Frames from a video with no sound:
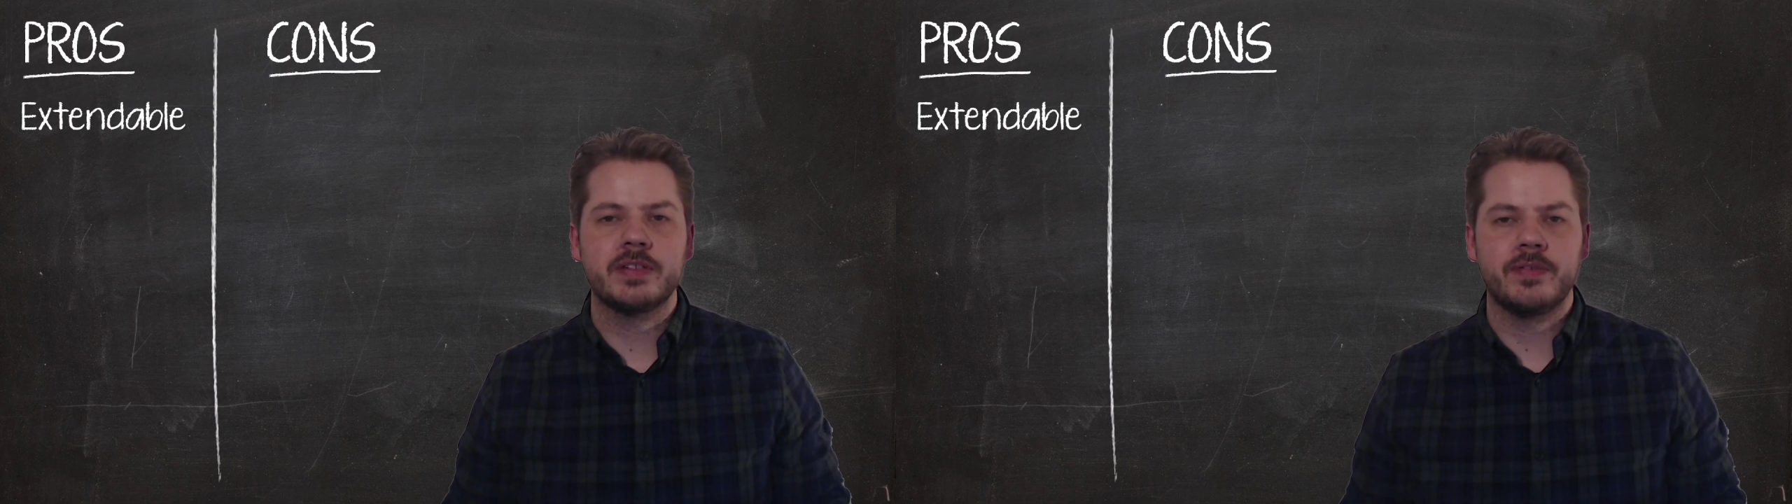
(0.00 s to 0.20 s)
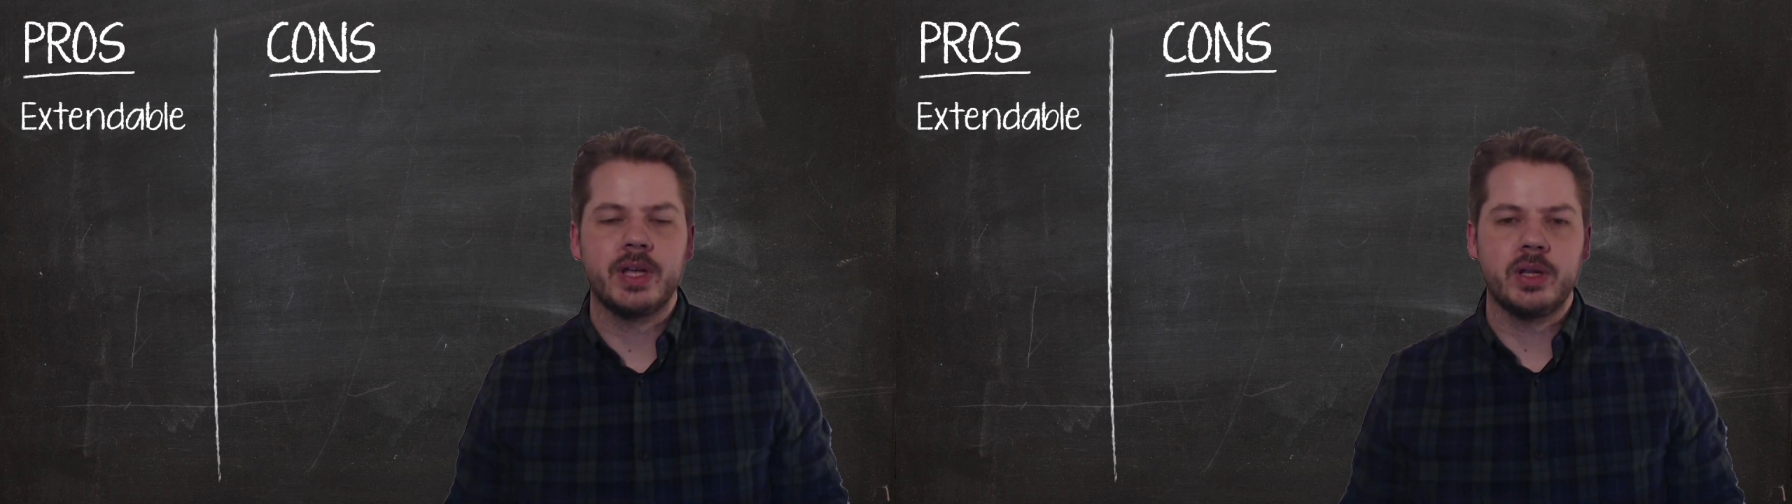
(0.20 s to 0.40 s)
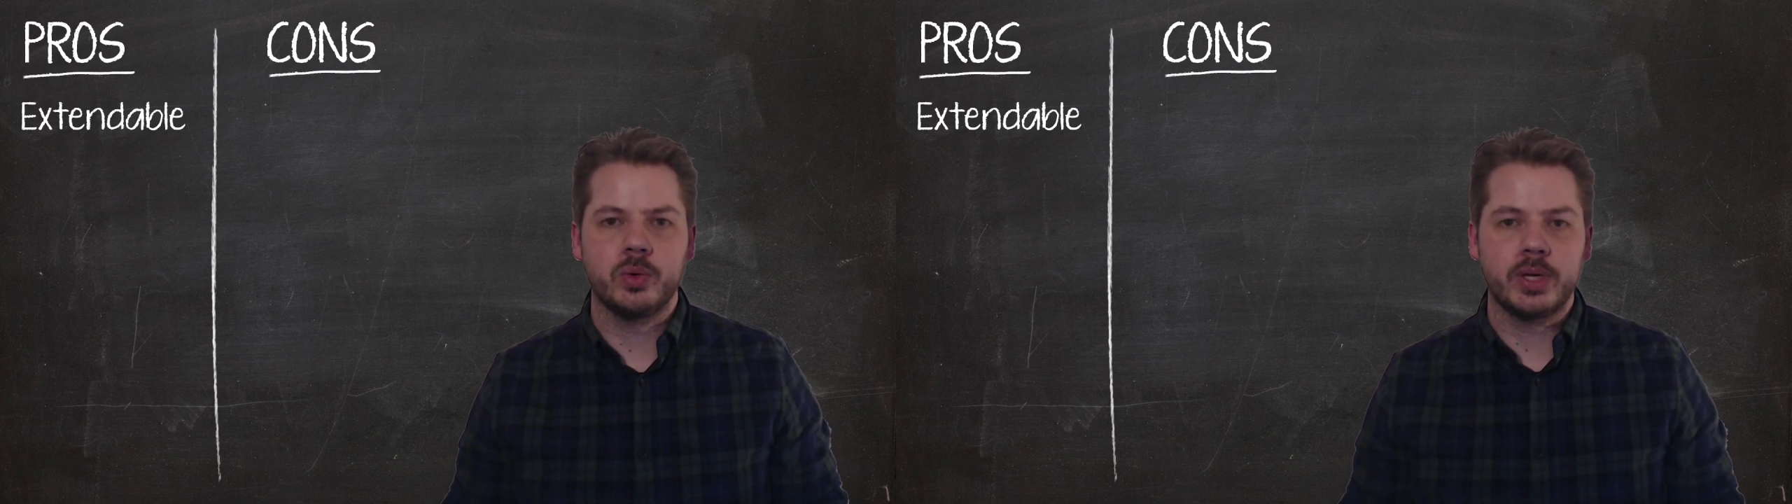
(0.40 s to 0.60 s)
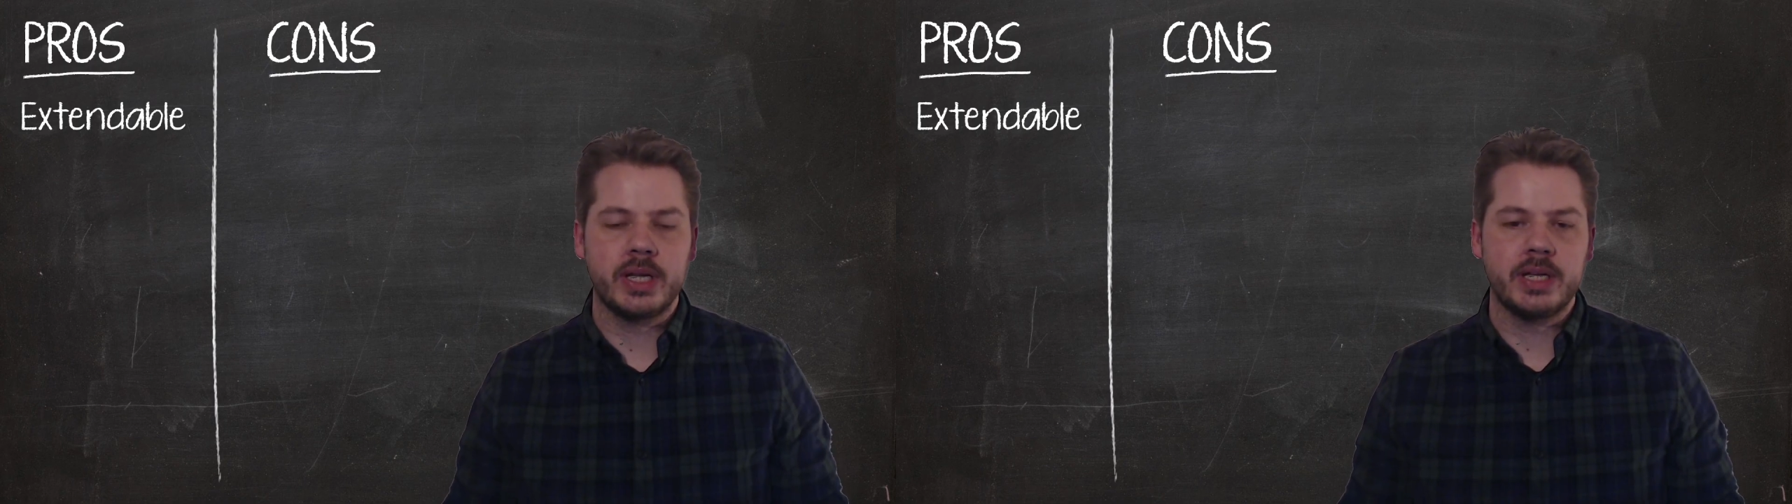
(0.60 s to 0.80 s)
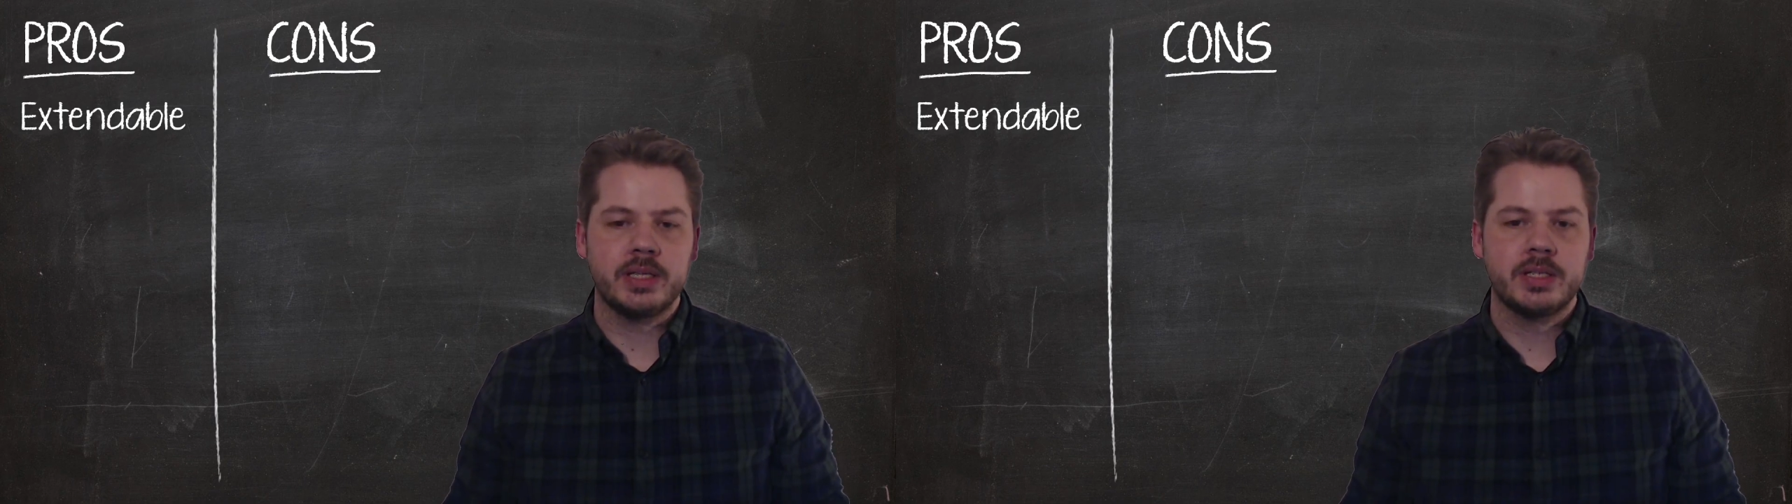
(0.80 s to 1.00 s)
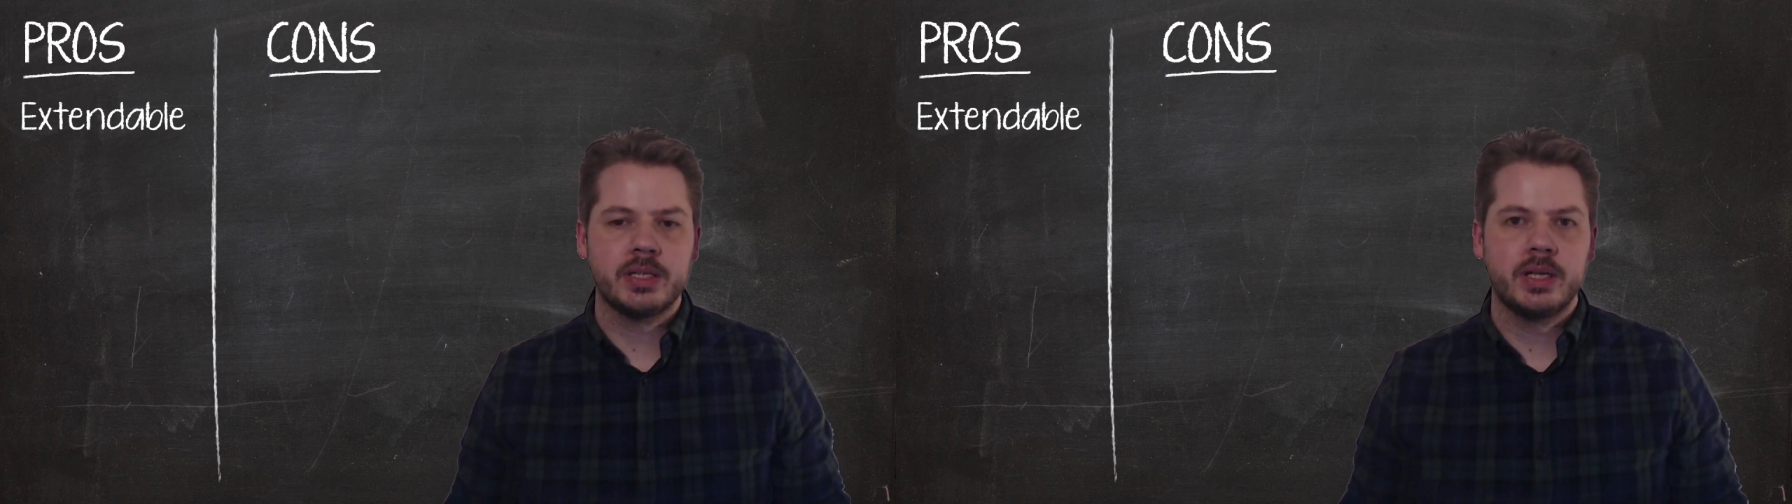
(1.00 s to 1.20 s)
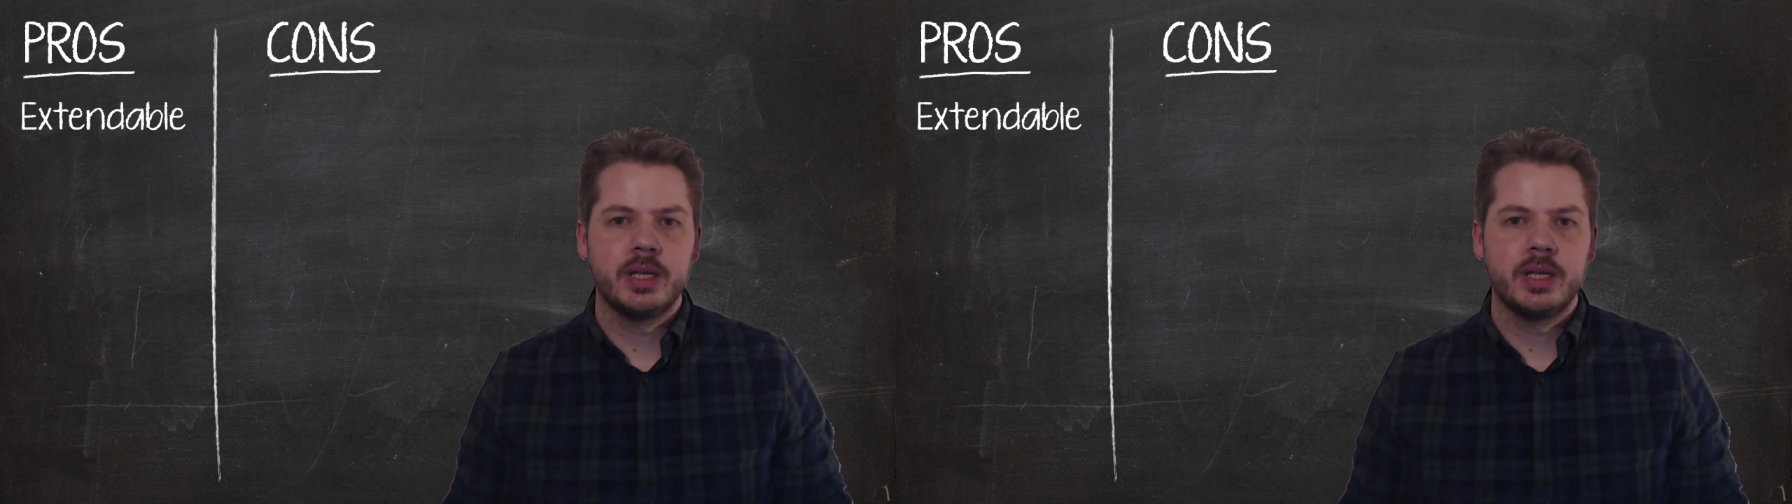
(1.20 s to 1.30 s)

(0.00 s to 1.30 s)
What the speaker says: to fit your needs.